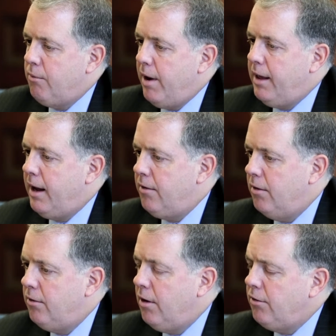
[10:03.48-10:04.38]
rating
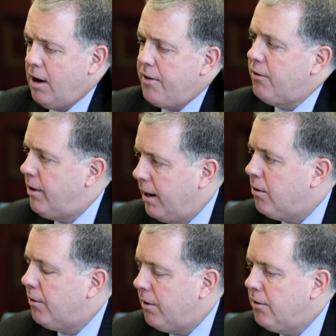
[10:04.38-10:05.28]
agencies and other
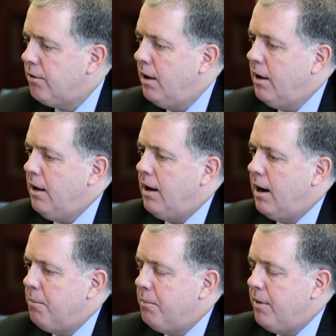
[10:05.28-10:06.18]
stakeholders
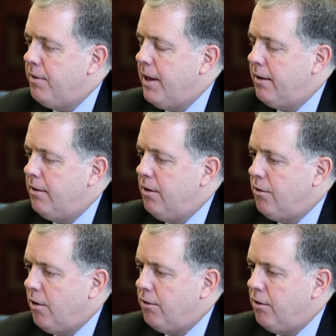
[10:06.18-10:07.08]
that New
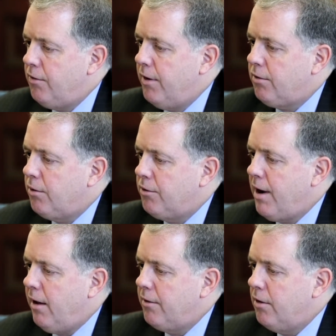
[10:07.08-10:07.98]
Jersey's fiscal
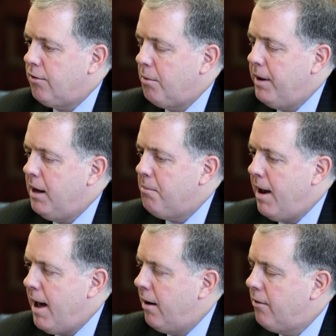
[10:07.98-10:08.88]
challenges are being
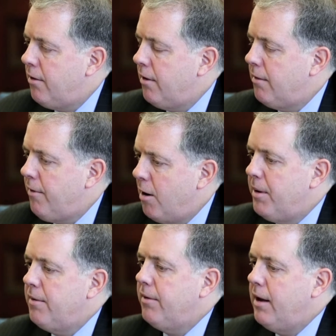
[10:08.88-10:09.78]
managed
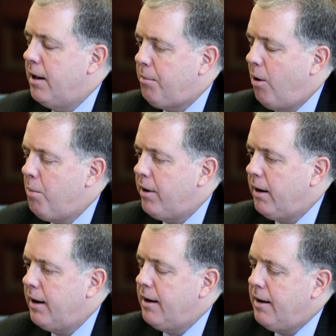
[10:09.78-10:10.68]
affirmatively and
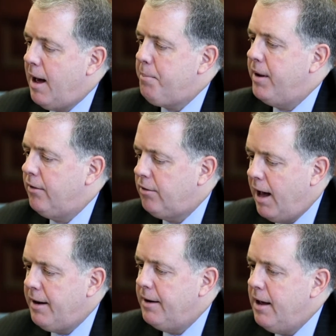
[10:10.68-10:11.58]
appropriately. That being
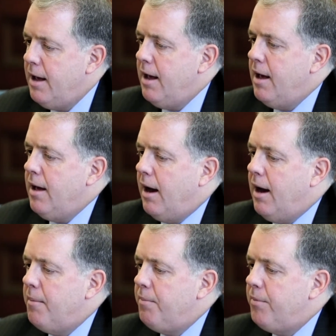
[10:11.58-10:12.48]
said,
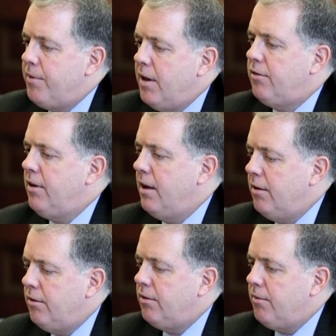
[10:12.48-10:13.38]
this
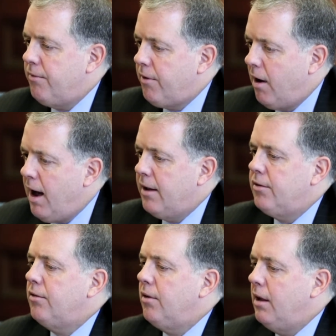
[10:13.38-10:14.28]
is, for
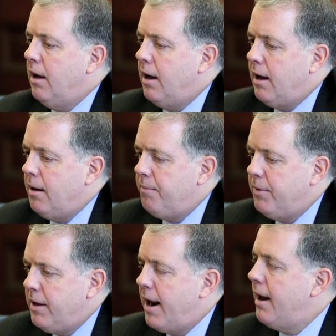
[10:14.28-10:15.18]
us,
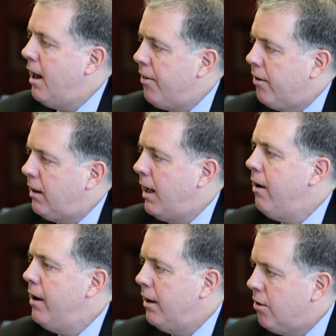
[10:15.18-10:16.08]
yet another
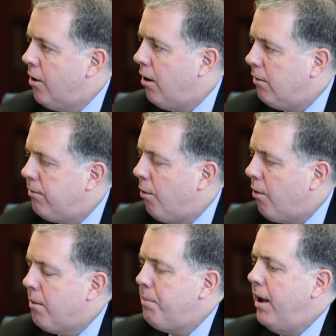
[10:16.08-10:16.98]
clarion call
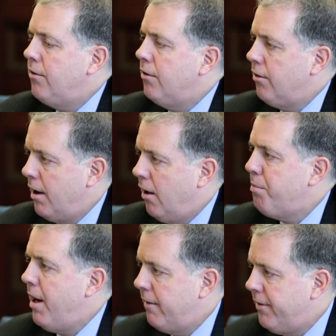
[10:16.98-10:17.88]
for pensions and
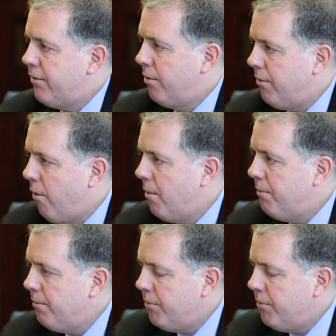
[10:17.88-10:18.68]
health benefits reform.